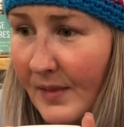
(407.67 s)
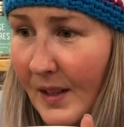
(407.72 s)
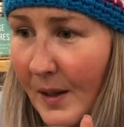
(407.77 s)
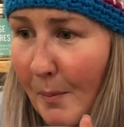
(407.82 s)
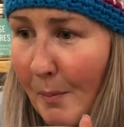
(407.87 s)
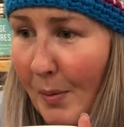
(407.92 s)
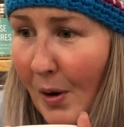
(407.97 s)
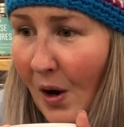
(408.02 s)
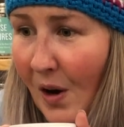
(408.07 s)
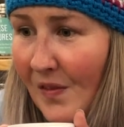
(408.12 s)

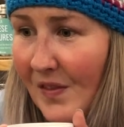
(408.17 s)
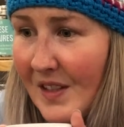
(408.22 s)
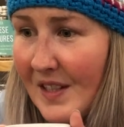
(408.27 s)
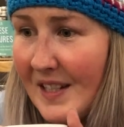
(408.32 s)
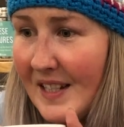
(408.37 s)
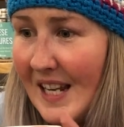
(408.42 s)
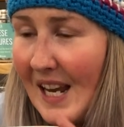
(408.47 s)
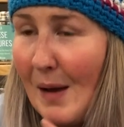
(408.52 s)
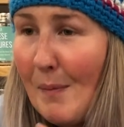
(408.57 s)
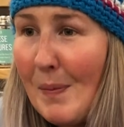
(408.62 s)
but on the
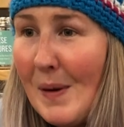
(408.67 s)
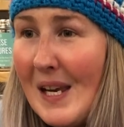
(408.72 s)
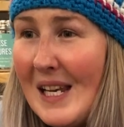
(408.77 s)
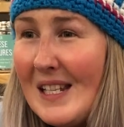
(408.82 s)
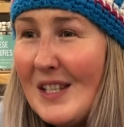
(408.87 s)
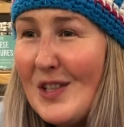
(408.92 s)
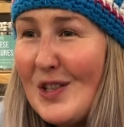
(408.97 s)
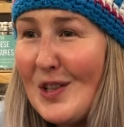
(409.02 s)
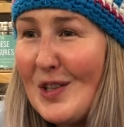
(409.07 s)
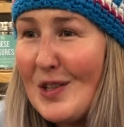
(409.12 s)
sip,
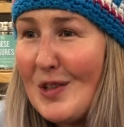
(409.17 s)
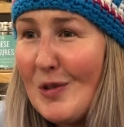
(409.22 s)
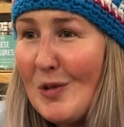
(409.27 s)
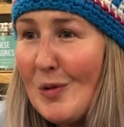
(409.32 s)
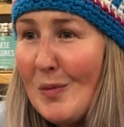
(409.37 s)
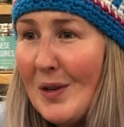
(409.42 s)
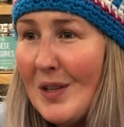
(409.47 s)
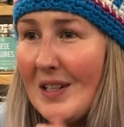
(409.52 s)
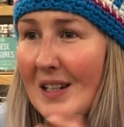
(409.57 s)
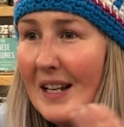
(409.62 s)
it's just
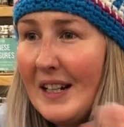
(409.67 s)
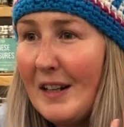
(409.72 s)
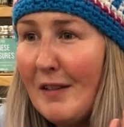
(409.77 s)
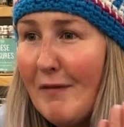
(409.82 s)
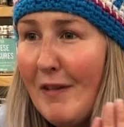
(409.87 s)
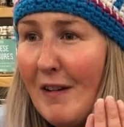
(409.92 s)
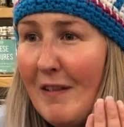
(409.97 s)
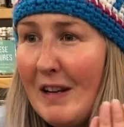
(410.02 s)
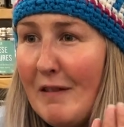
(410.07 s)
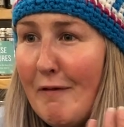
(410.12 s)
almost like a
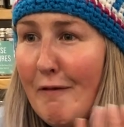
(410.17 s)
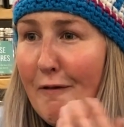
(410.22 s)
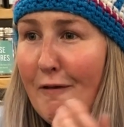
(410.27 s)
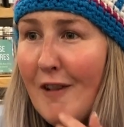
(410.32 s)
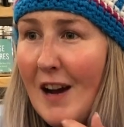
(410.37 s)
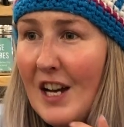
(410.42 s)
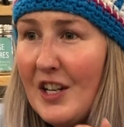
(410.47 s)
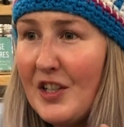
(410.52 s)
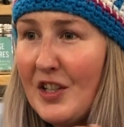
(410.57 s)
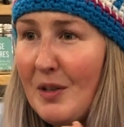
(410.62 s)
very
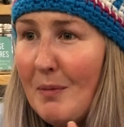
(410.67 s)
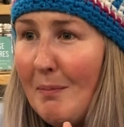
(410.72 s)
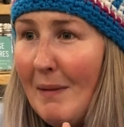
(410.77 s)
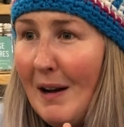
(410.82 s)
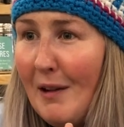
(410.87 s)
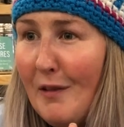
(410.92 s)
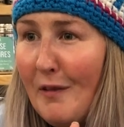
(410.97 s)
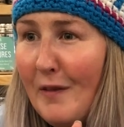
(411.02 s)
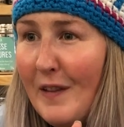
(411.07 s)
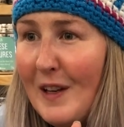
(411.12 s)
fresh
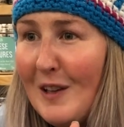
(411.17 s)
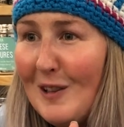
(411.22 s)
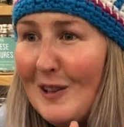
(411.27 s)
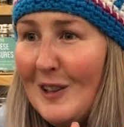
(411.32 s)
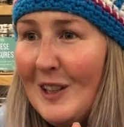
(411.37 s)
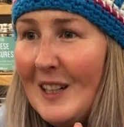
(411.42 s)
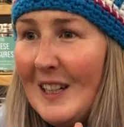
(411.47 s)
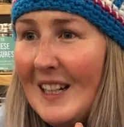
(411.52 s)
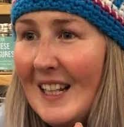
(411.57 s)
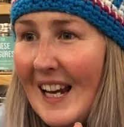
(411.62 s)
mouthfeel
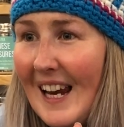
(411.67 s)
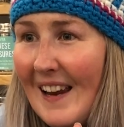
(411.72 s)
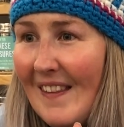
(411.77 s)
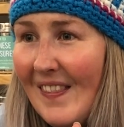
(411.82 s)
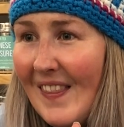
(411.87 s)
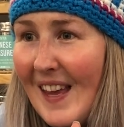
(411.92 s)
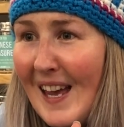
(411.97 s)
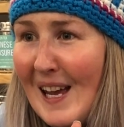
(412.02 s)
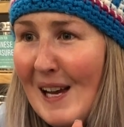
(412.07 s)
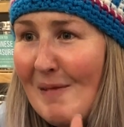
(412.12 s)
in
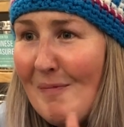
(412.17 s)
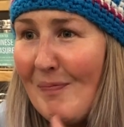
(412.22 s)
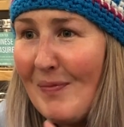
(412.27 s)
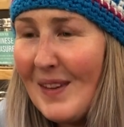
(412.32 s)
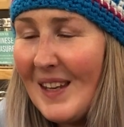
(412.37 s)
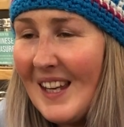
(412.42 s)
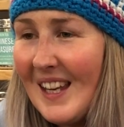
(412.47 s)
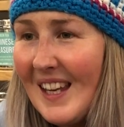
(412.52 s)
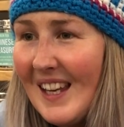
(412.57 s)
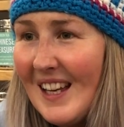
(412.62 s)
there.
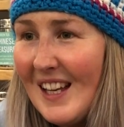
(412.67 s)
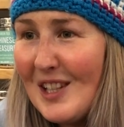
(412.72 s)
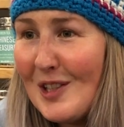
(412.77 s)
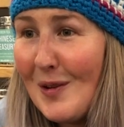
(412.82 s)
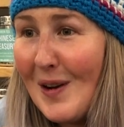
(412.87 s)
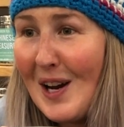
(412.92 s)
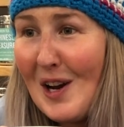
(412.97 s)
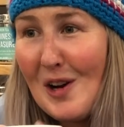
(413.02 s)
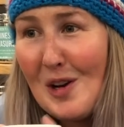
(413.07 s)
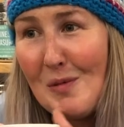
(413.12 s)
So
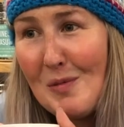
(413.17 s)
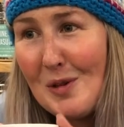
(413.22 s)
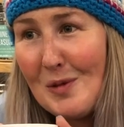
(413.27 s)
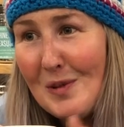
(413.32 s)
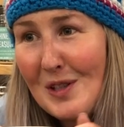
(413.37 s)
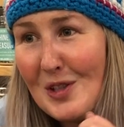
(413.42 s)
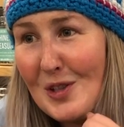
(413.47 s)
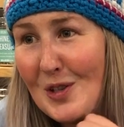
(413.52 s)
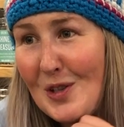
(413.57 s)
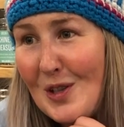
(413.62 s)
I hope you
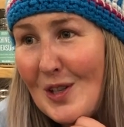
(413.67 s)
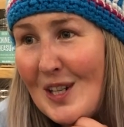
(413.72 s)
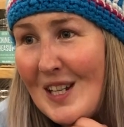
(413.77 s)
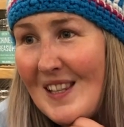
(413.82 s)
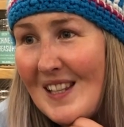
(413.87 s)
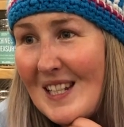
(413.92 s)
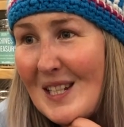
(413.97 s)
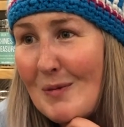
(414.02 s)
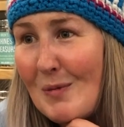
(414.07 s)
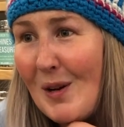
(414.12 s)
enjoy
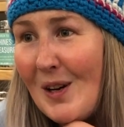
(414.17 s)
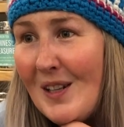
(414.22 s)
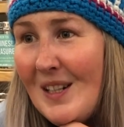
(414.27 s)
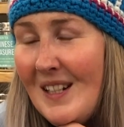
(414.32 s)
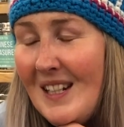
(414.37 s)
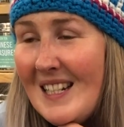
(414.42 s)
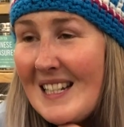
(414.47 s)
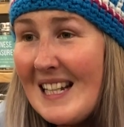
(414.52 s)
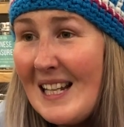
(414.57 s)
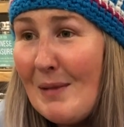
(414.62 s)
this one.
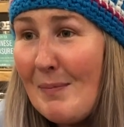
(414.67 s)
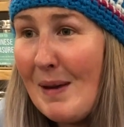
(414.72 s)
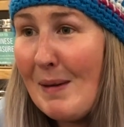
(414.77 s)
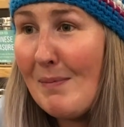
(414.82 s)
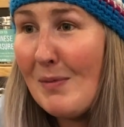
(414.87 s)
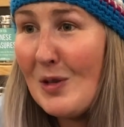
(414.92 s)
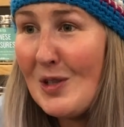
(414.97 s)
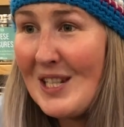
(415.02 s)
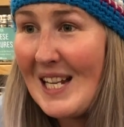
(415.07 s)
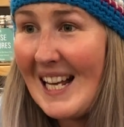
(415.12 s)
It's a little bit
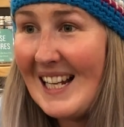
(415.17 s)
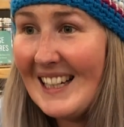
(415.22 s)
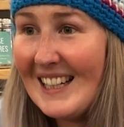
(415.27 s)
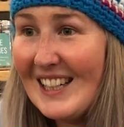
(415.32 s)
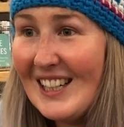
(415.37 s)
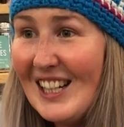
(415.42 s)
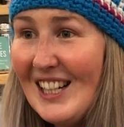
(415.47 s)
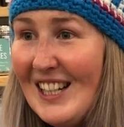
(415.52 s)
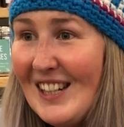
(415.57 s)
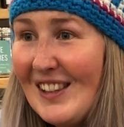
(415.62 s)
more
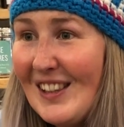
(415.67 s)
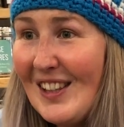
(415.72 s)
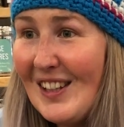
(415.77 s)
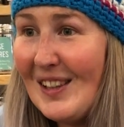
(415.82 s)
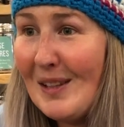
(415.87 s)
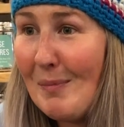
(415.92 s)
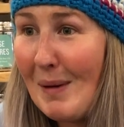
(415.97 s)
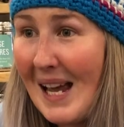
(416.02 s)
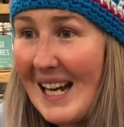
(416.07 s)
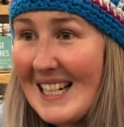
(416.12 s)
delicate than
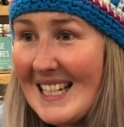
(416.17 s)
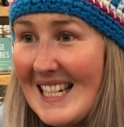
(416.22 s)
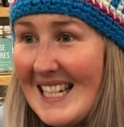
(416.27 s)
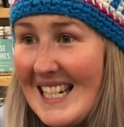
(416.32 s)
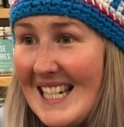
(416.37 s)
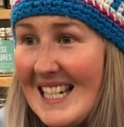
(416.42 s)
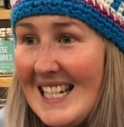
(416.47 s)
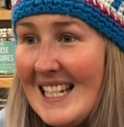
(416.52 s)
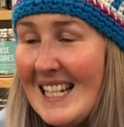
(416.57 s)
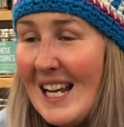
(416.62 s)
the black
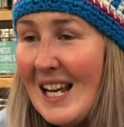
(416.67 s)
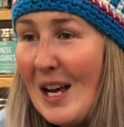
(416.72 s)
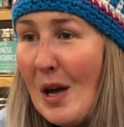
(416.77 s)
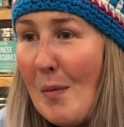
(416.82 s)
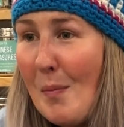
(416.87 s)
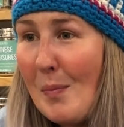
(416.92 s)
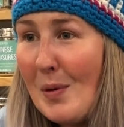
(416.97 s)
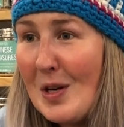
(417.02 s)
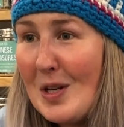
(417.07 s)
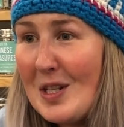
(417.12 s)
teas,
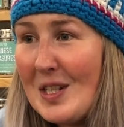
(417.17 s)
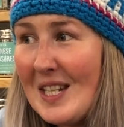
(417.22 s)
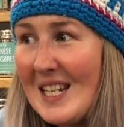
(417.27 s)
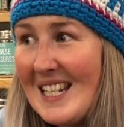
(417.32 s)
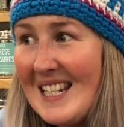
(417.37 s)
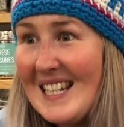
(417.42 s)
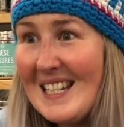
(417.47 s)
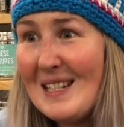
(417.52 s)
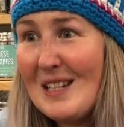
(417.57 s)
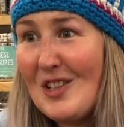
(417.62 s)
but
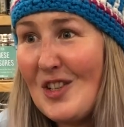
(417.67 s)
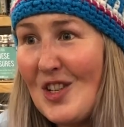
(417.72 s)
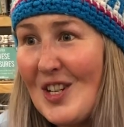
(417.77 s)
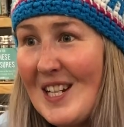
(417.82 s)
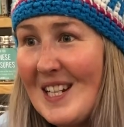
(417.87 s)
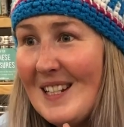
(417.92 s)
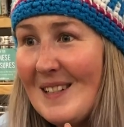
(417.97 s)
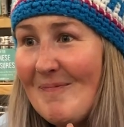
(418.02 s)
it is a treat.